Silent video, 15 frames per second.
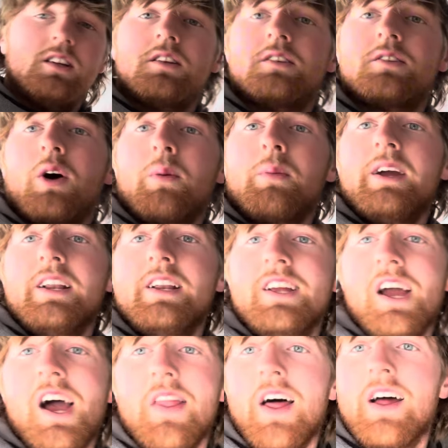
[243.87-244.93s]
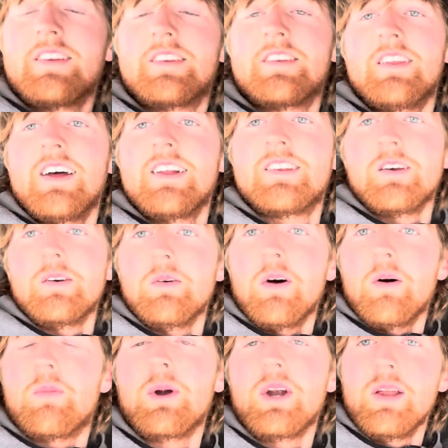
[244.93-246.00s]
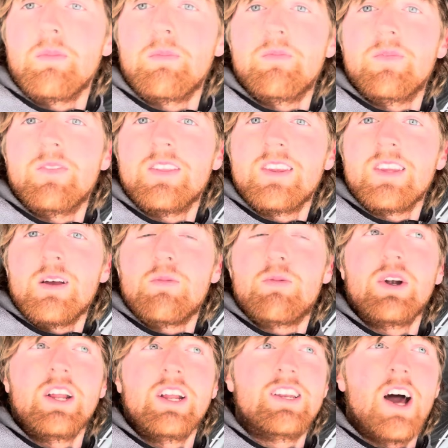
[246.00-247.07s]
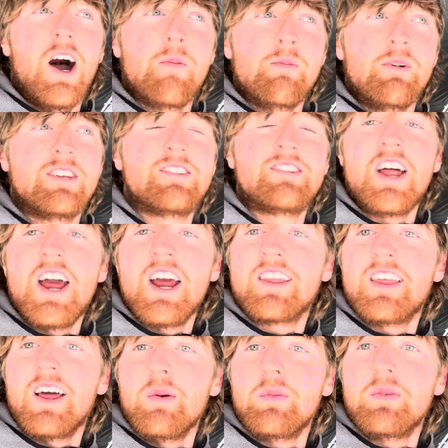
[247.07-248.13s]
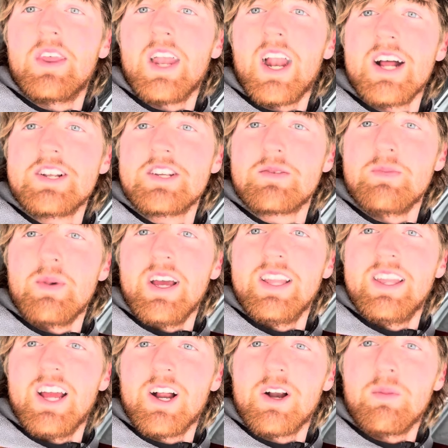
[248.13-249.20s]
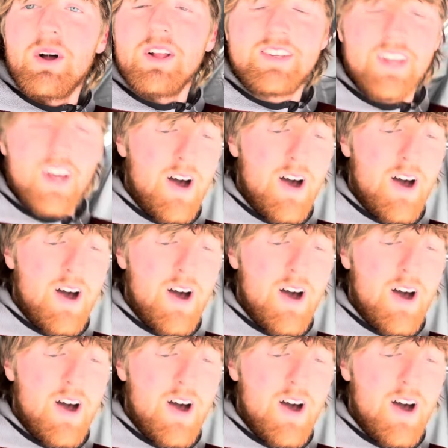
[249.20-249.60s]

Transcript: I mean, yeah, that's a pretty dumb mistake that I just made there, but